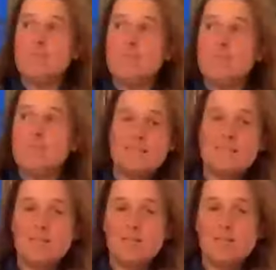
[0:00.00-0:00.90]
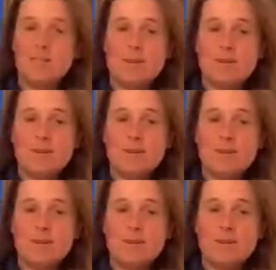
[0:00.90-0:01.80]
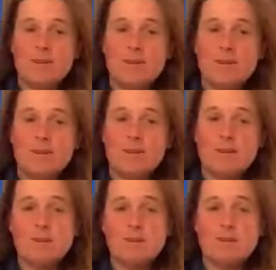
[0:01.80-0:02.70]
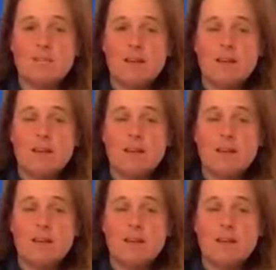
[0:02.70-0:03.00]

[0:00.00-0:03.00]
incredibly frustrating because